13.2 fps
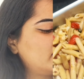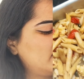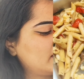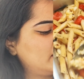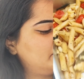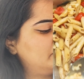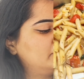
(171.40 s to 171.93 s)
a
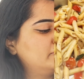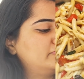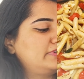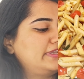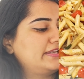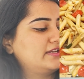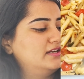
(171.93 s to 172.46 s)
couple of
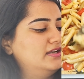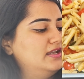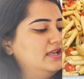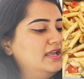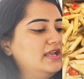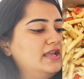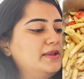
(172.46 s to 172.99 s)

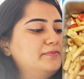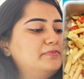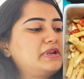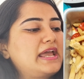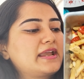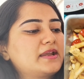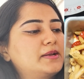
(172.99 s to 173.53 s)

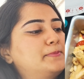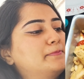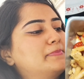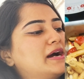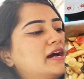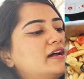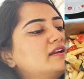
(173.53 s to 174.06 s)
black
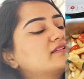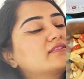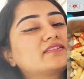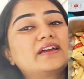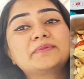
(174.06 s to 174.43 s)
marks.